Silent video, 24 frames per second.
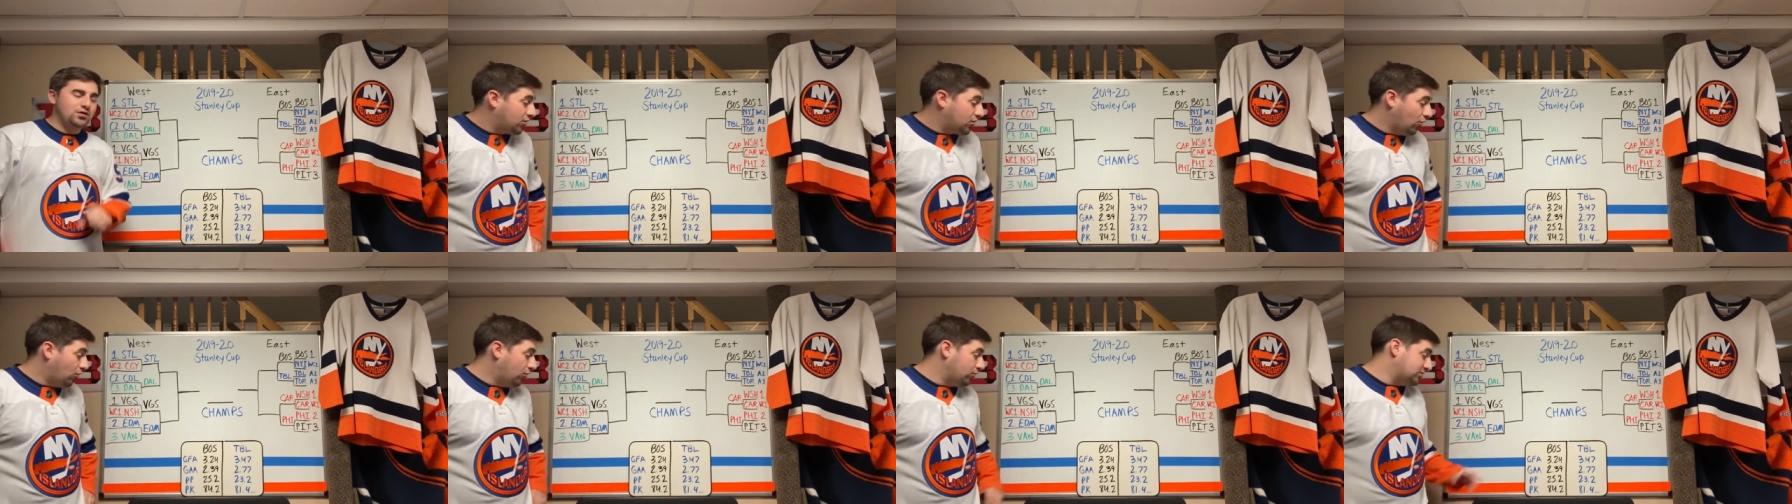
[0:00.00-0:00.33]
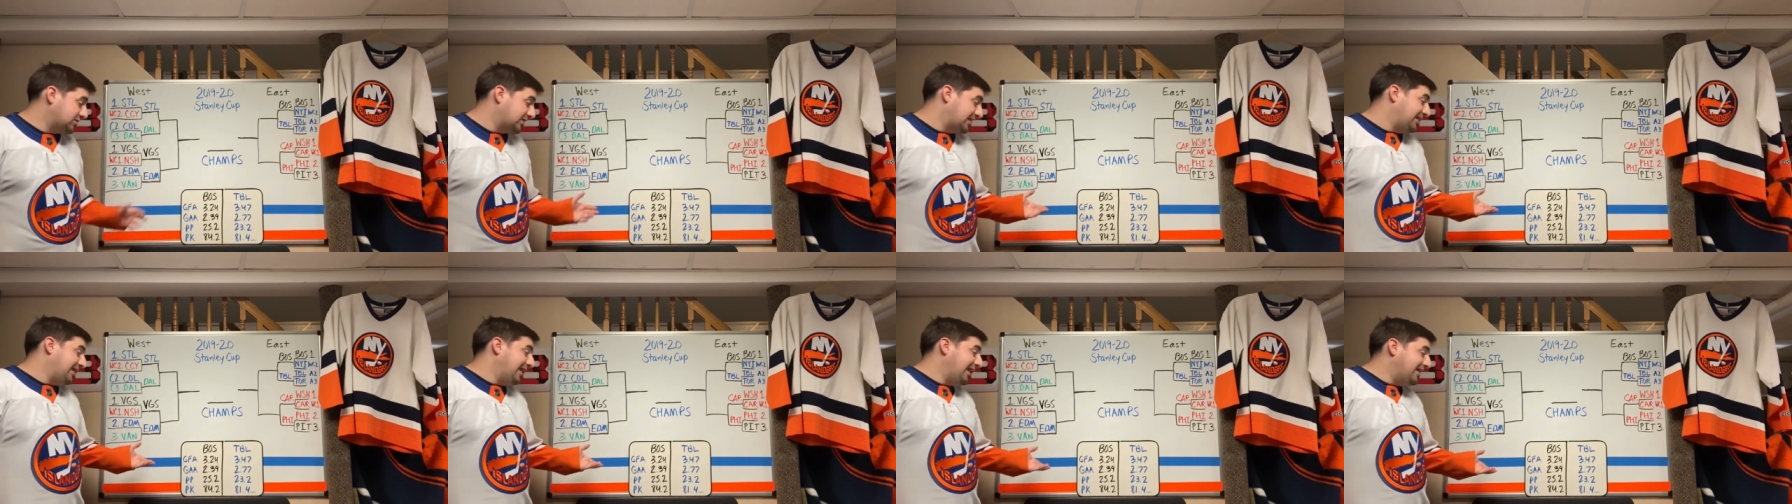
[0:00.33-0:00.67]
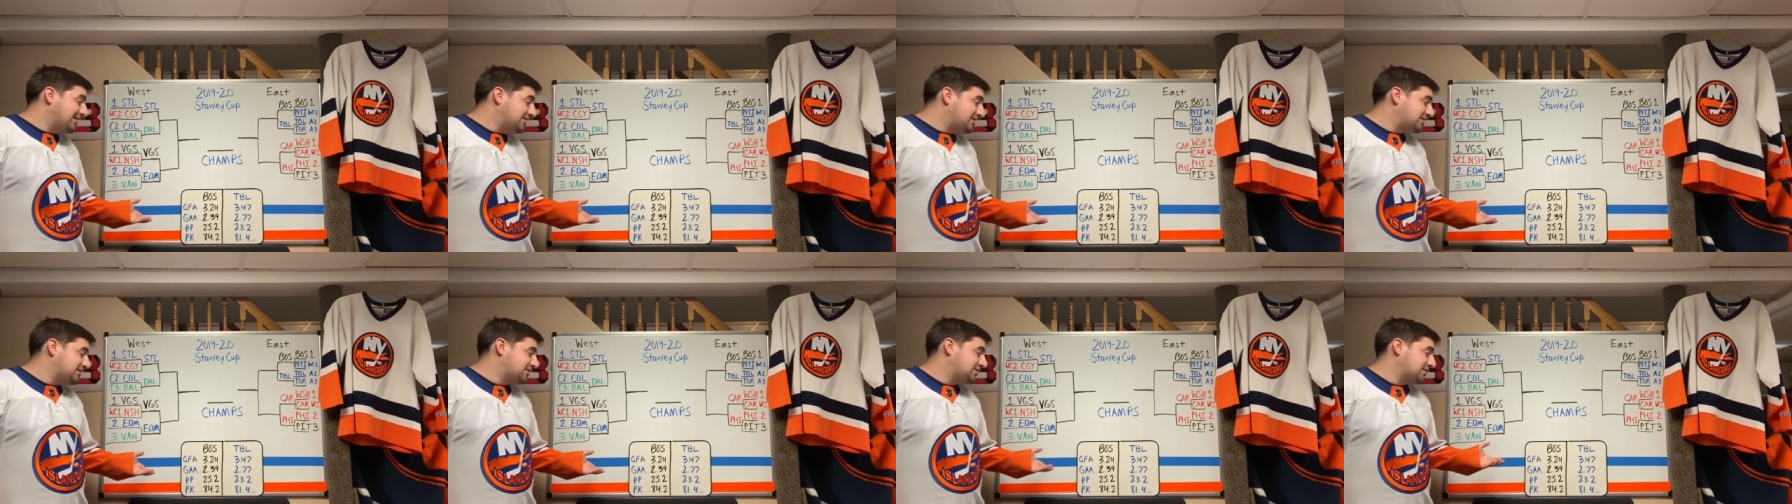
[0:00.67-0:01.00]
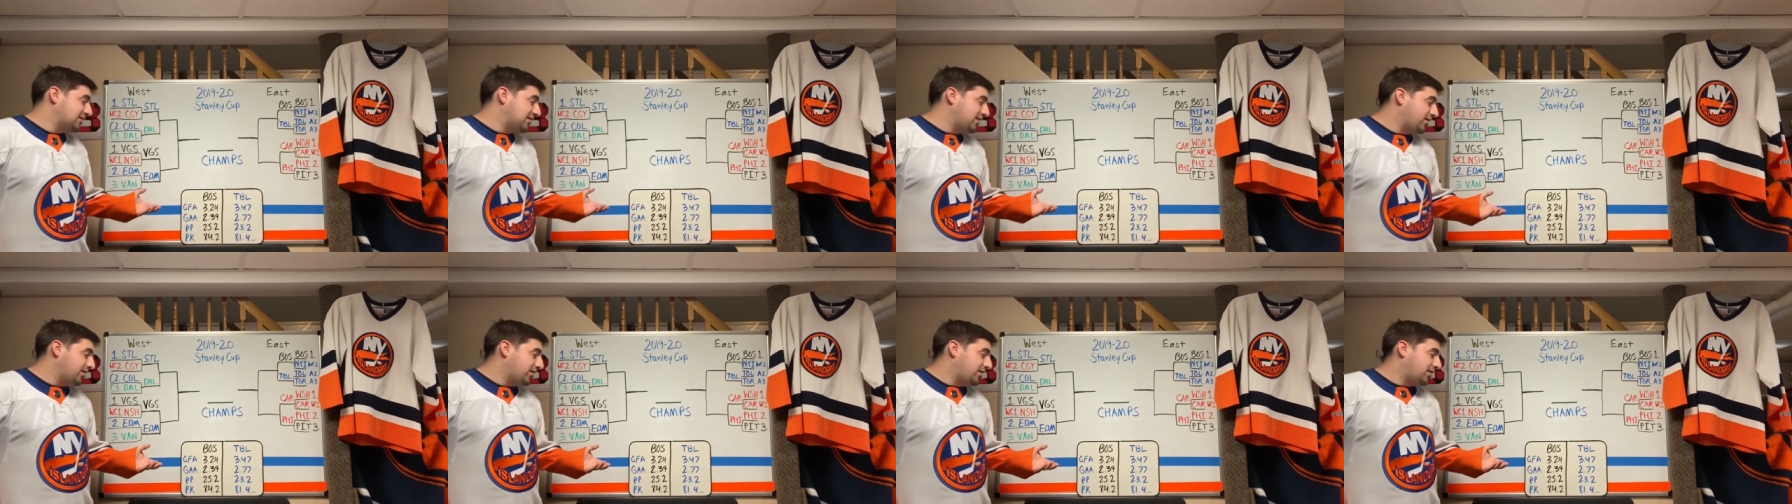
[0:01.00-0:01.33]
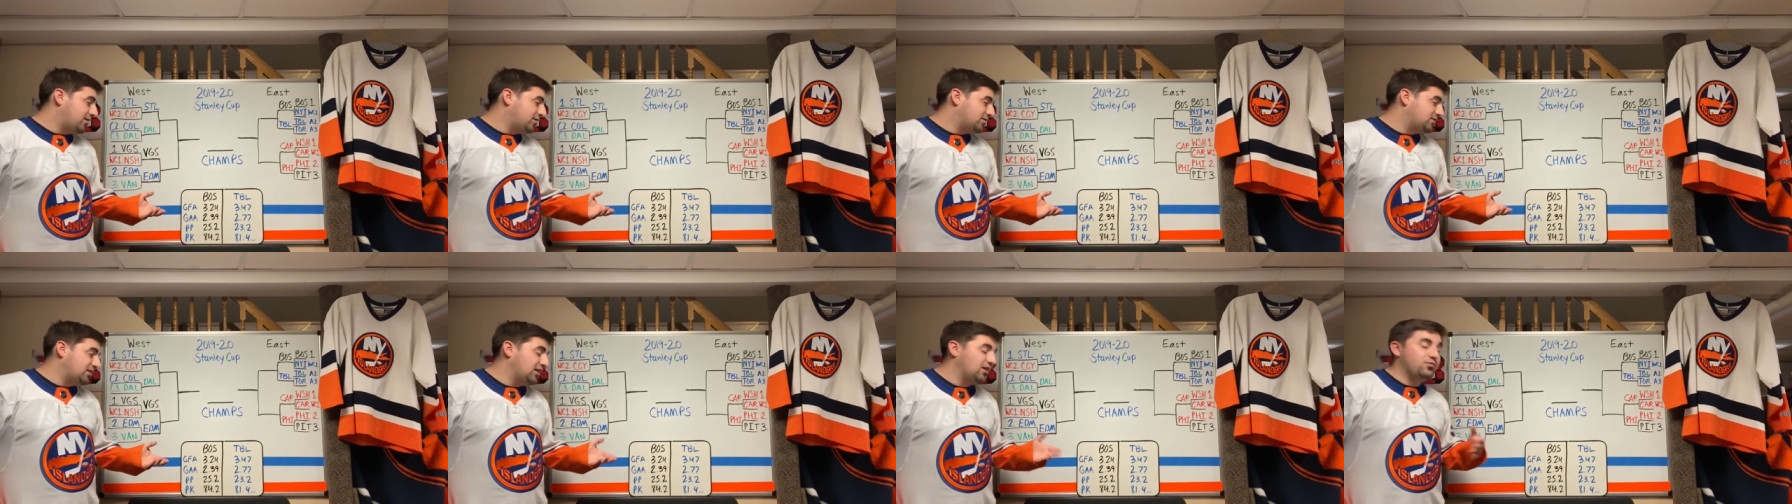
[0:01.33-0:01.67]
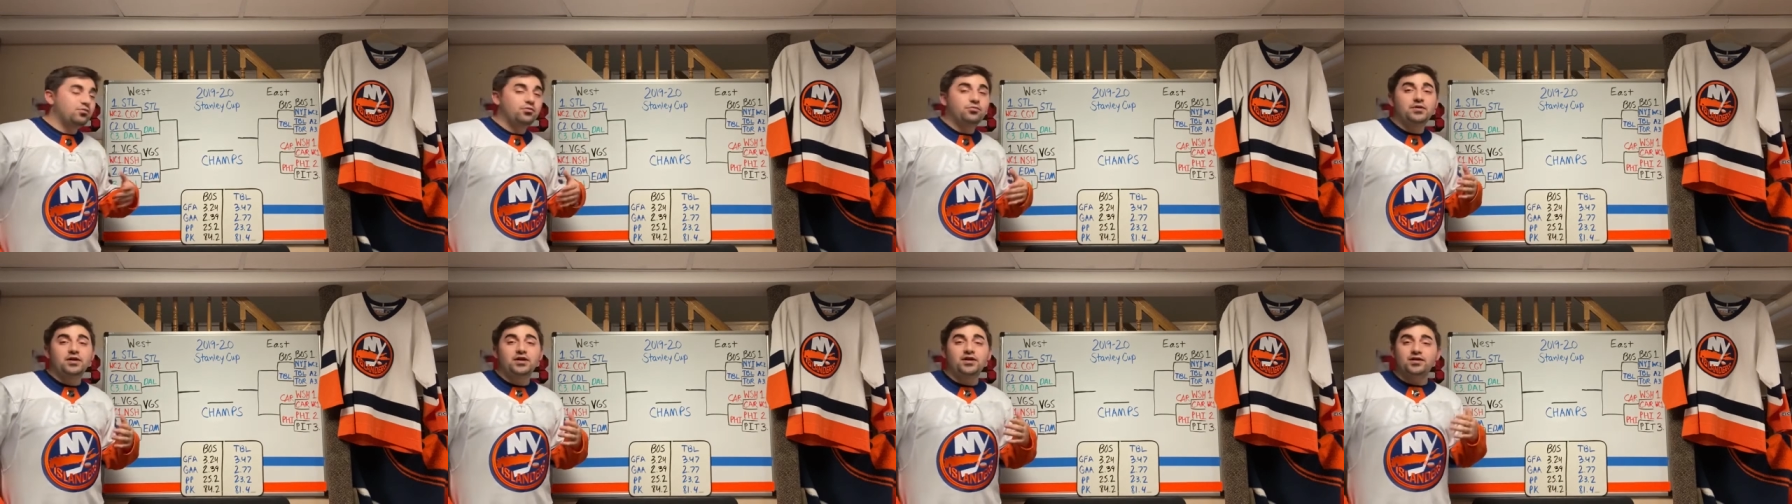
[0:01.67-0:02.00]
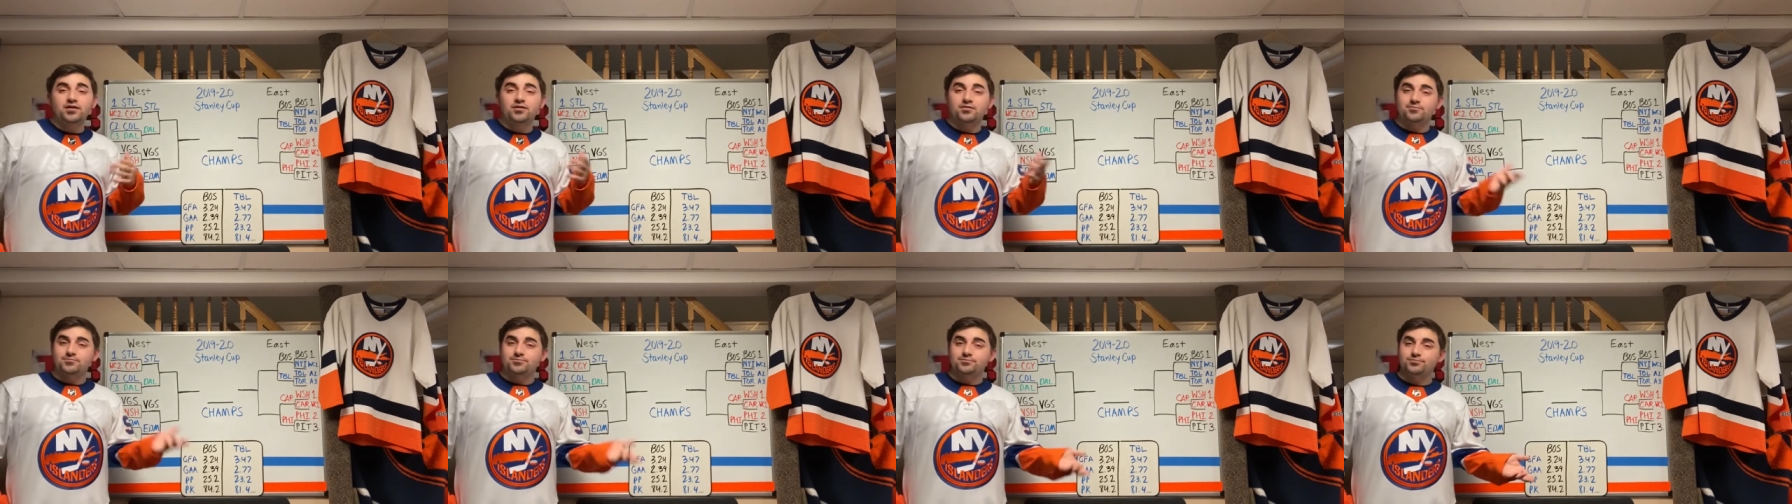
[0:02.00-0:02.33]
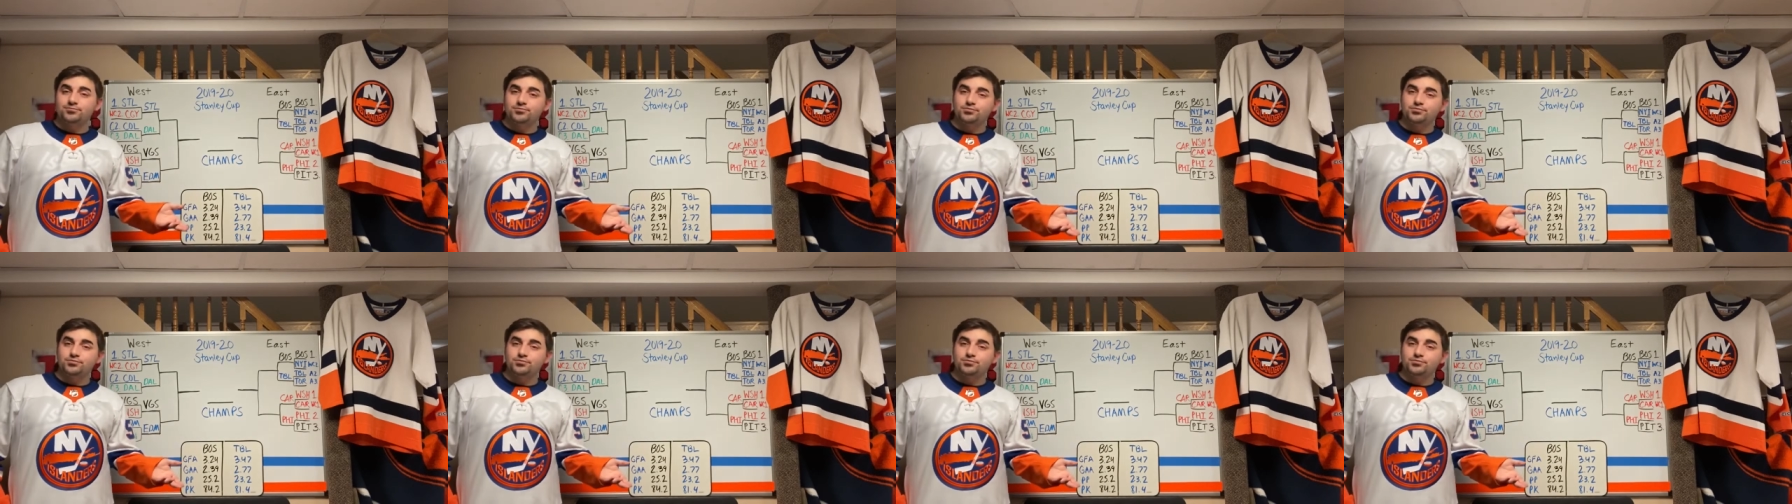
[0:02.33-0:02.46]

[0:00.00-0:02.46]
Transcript: Goals against uh, Tampa Bay,